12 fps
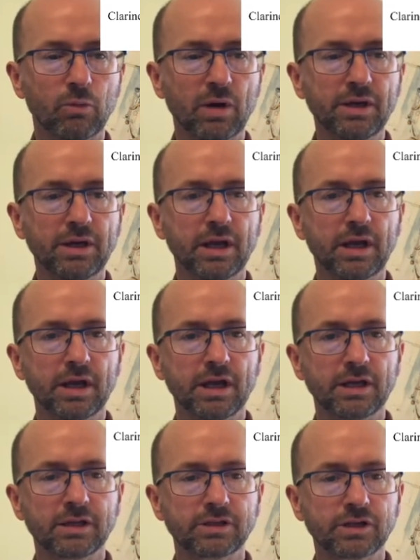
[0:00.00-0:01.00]
1,
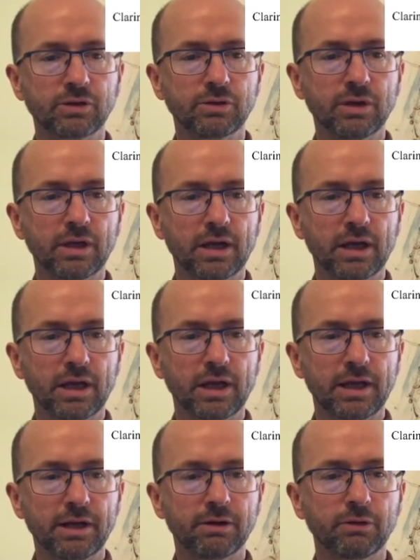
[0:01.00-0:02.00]
2,
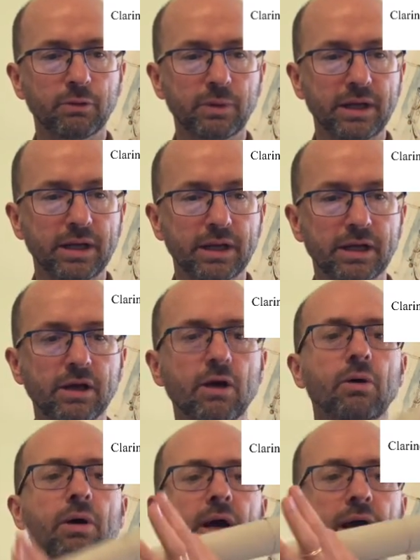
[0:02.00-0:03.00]
here we
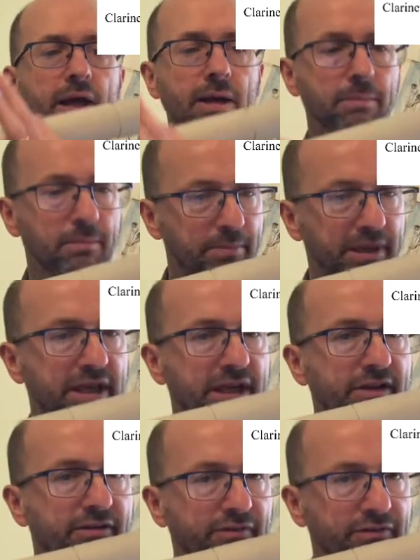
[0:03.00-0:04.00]
go.
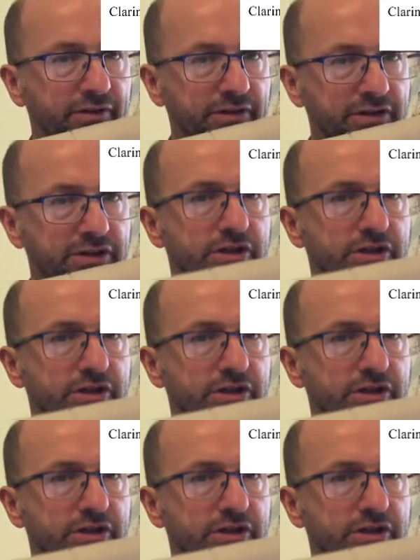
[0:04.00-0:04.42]
B for